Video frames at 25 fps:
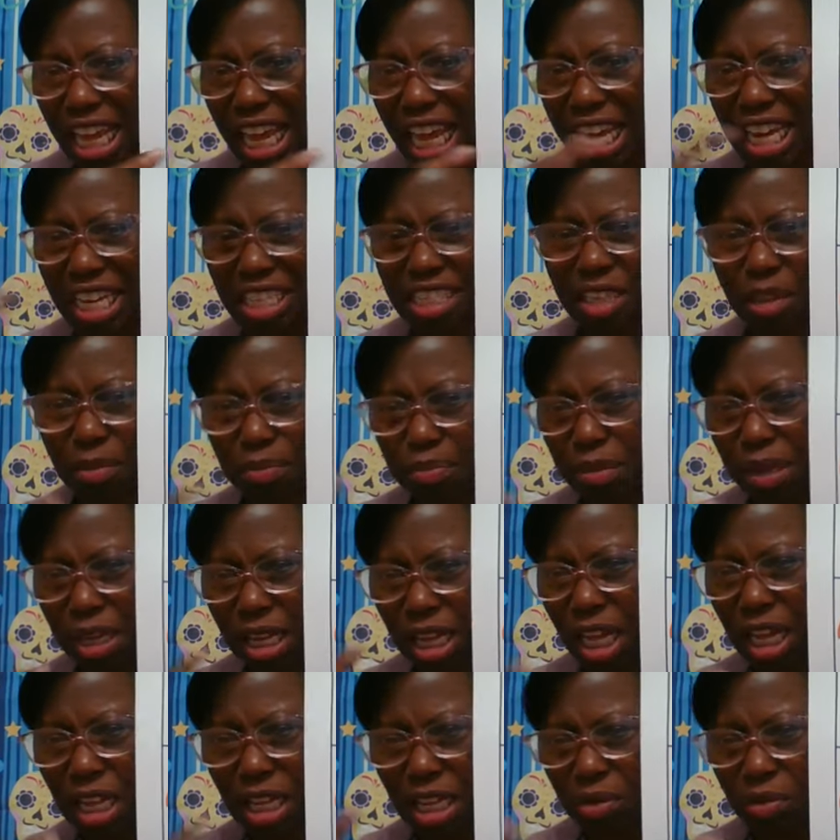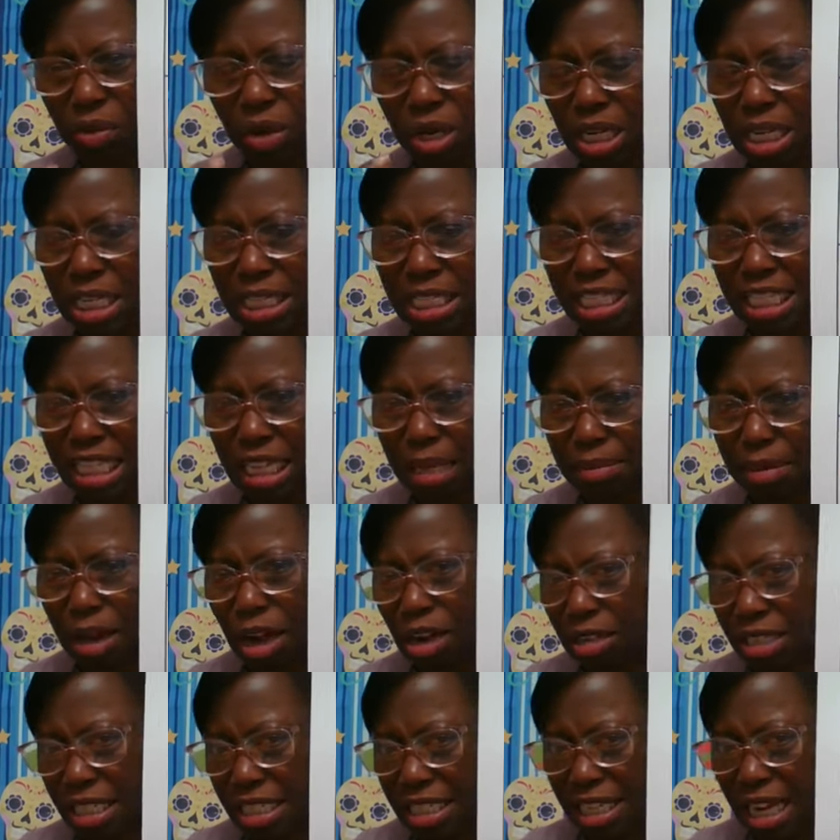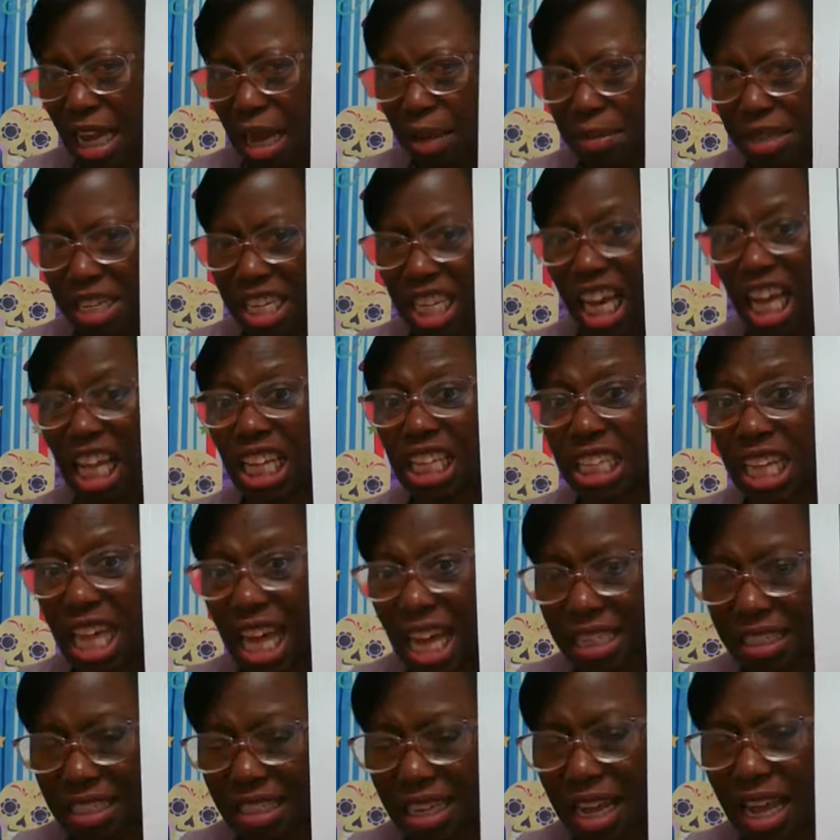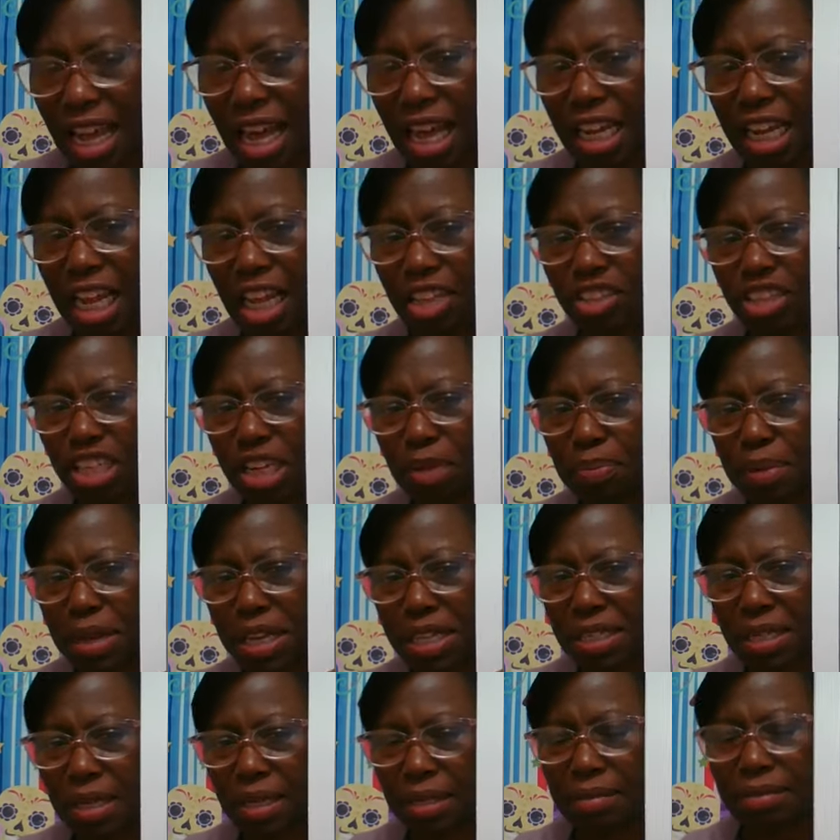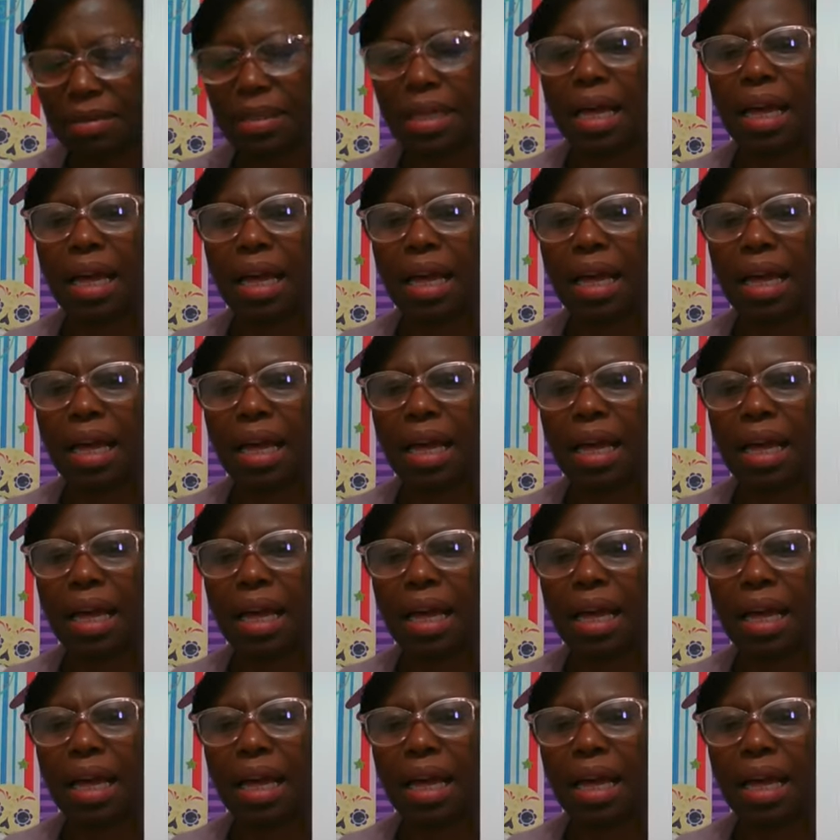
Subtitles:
And that's a color we're gonna see about this time of year a lot. Class of the pizza.